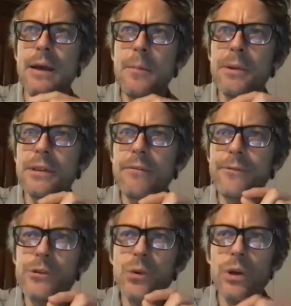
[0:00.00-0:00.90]
But that
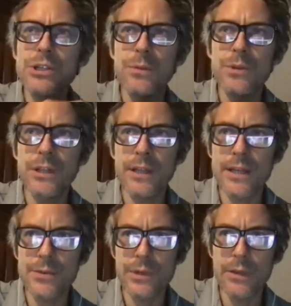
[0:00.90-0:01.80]
first question, which I think
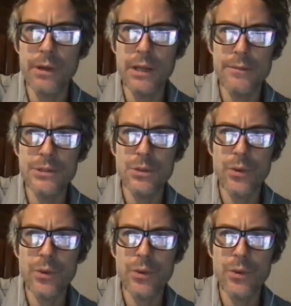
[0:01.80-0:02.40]
is really relevant to